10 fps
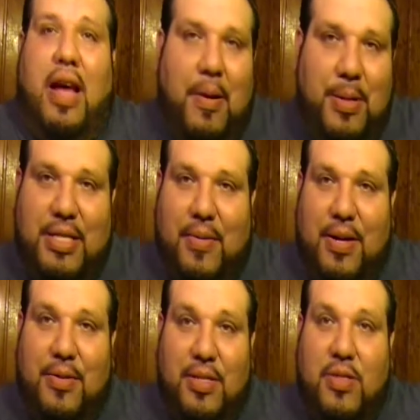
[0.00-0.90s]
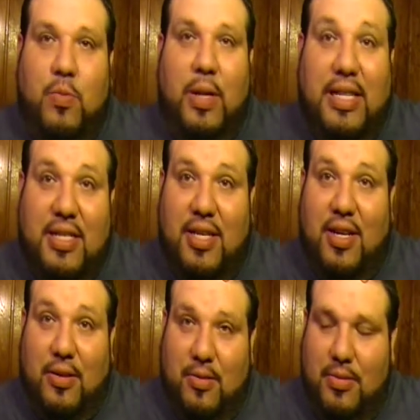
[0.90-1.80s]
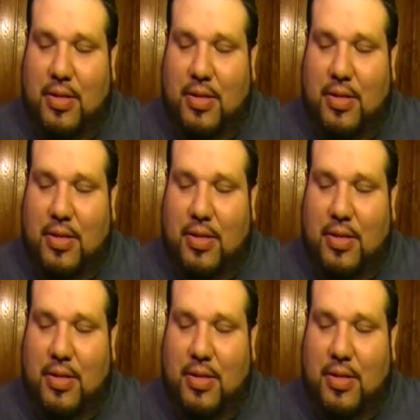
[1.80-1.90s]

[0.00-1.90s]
I wish I would have known this weeks ago.